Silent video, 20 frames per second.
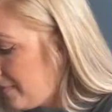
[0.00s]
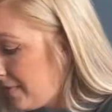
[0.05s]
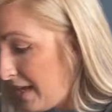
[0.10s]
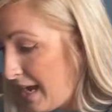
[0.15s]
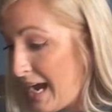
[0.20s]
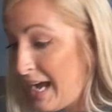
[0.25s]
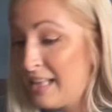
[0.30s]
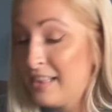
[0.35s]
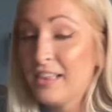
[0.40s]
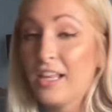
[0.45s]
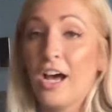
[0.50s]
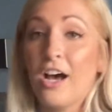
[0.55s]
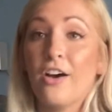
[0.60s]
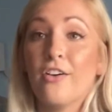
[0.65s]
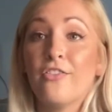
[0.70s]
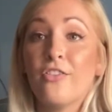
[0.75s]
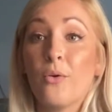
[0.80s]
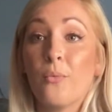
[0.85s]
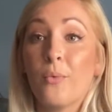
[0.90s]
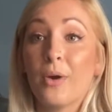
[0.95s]
I
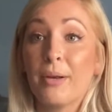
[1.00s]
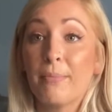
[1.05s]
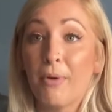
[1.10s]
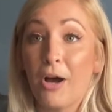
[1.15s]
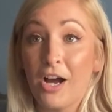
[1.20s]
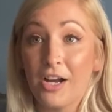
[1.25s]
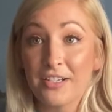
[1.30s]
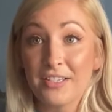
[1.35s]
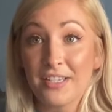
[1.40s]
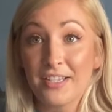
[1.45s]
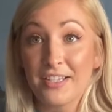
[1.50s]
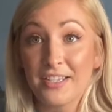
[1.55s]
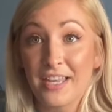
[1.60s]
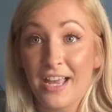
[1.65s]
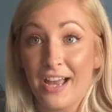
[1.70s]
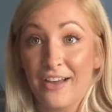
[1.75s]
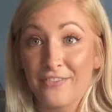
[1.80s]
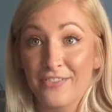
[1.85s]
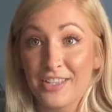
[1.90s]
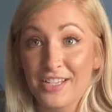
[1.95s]
love when boxes
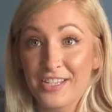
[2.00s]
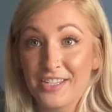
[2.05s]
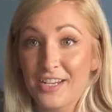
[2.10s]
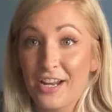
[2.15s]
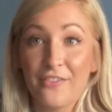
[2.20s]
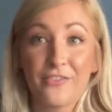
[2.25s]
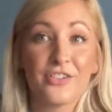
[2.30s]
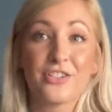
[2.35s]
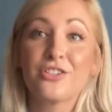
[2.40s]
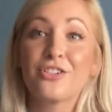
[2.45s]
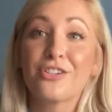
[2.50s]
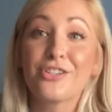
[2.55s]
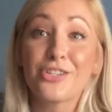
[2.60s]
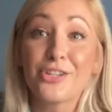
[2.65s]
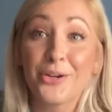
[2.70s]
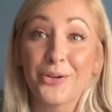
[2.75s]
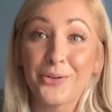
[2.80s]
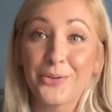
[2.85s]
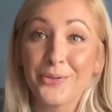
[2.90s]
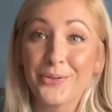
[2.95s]
have this stuff. It's just
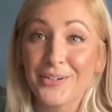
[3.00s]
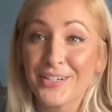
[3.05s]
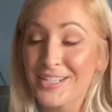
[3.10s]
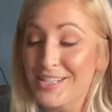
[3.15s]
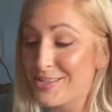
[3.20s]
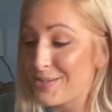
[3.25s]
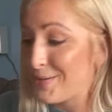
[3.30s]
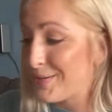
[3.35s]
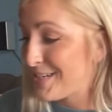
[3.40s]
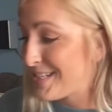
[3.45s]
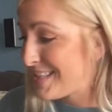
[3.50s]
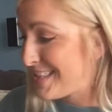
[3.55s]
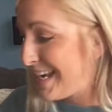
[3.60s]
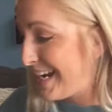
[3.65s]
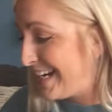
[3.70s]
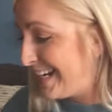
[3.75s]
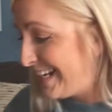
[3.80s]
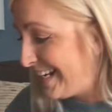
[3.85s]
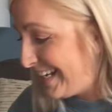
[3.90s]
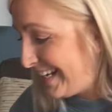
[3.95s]
so
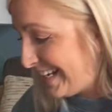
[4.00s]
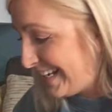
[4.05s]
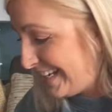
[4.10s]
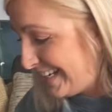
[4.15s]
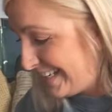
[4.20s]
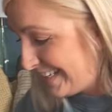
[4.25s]
exciting.